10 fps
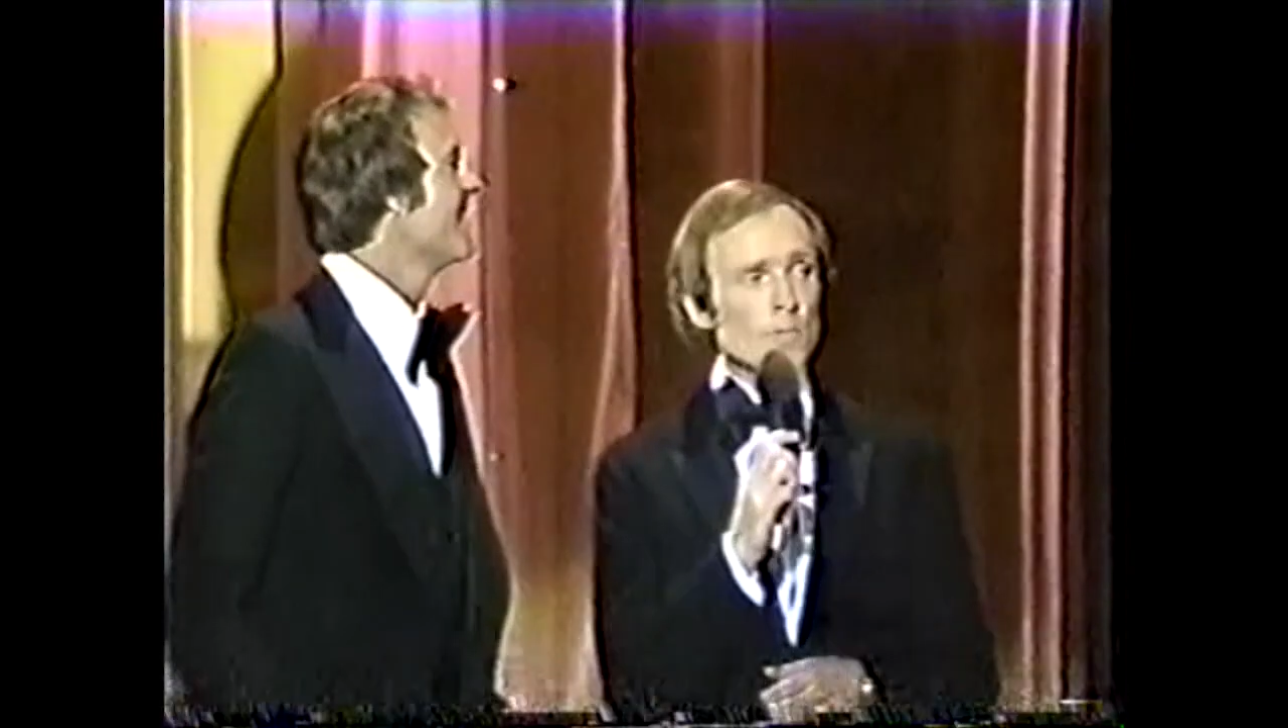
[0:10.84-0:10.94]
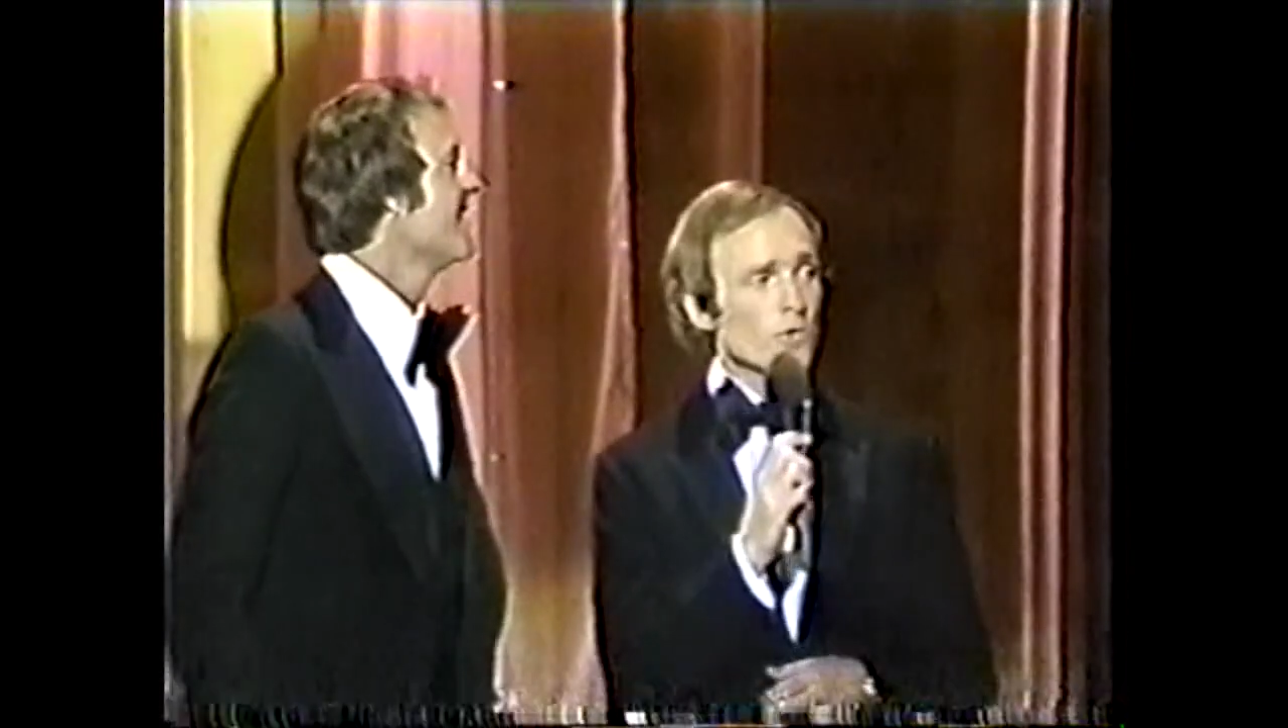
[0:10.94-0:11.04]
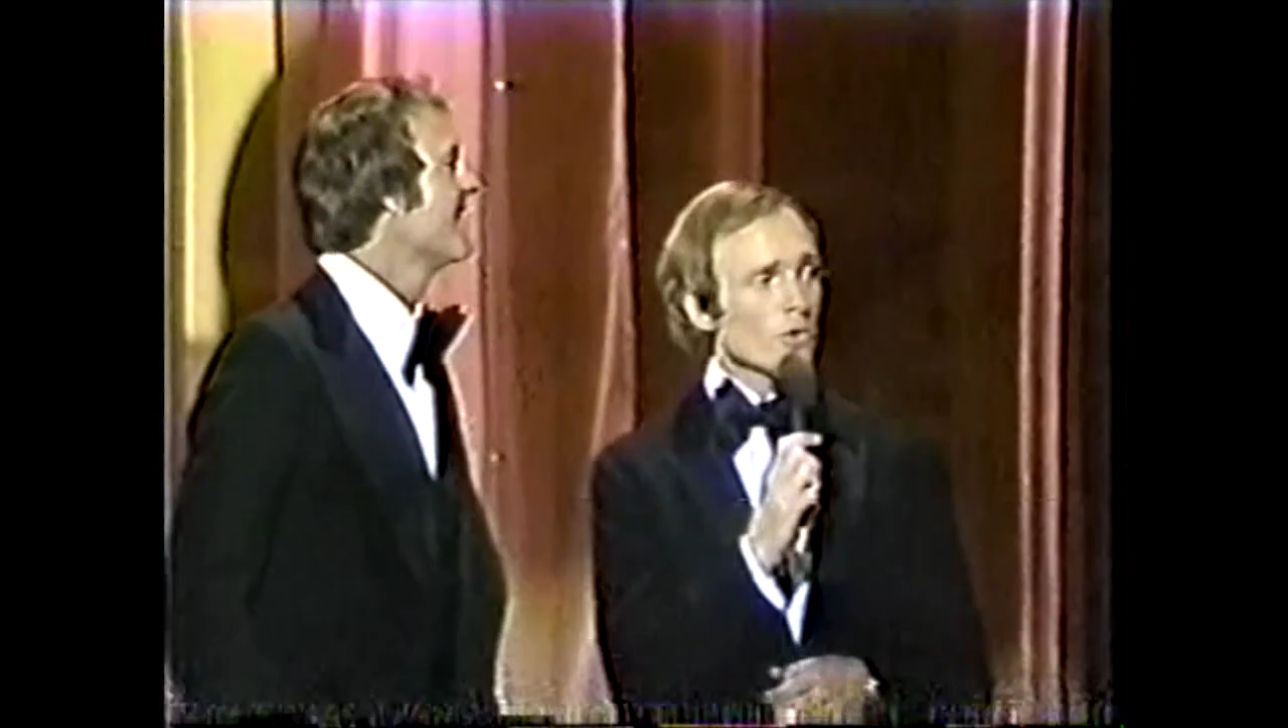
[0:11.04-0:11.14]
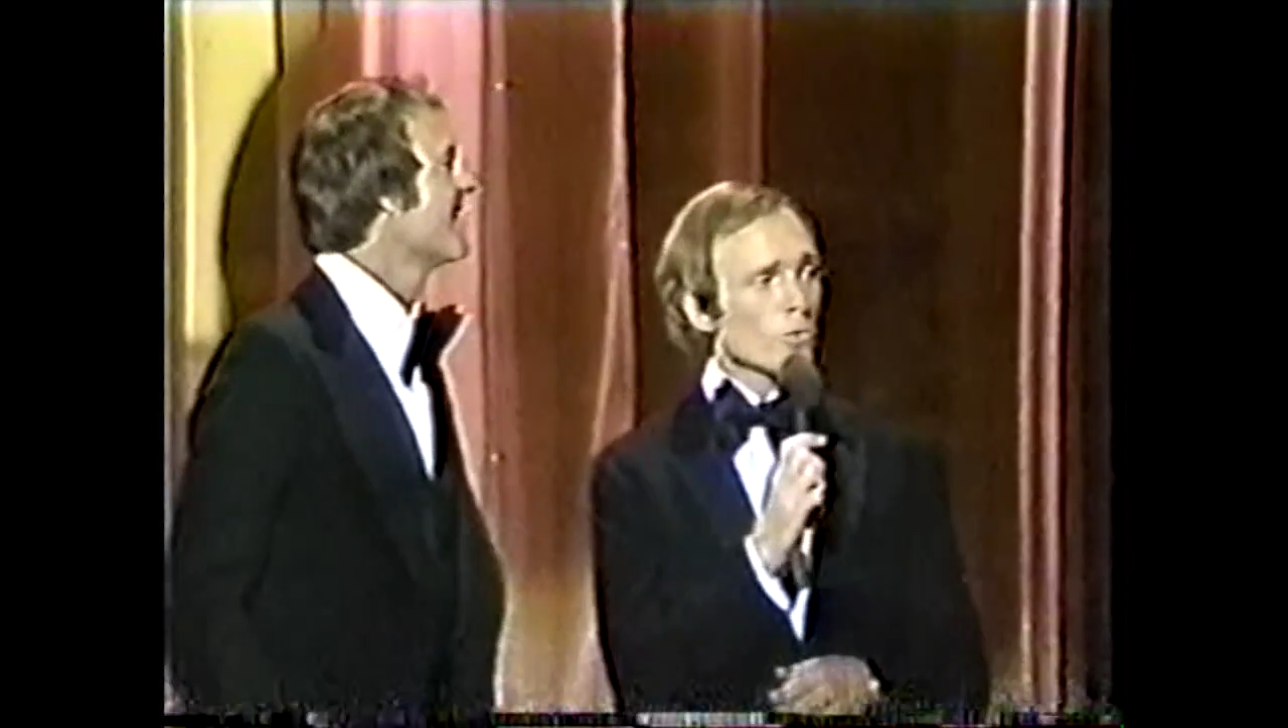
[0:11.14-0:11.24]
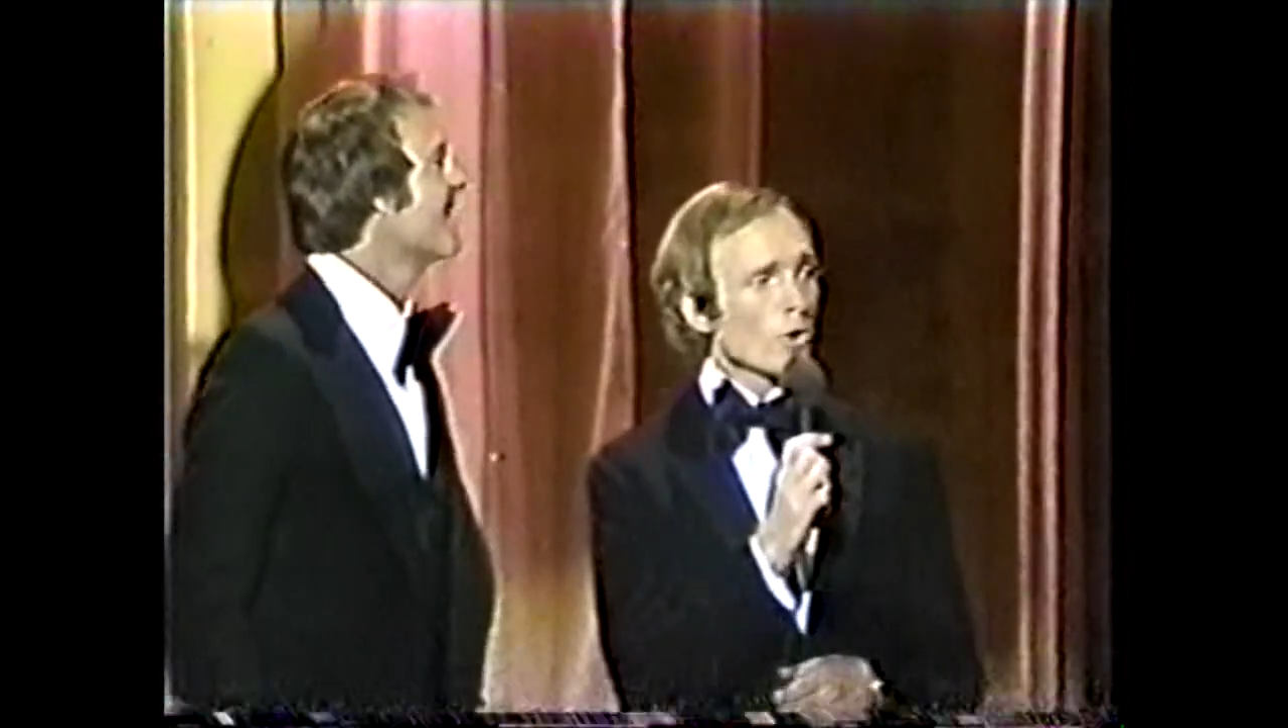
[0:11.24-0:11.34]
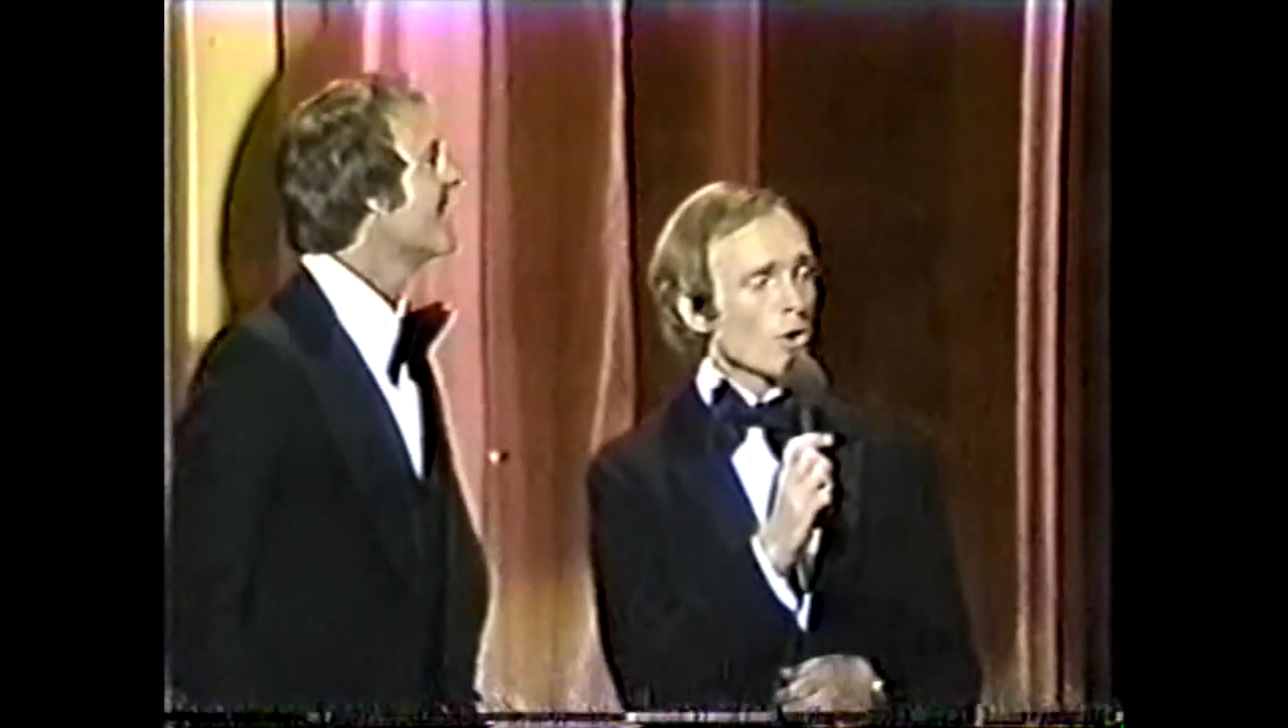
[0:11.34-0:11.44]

Games in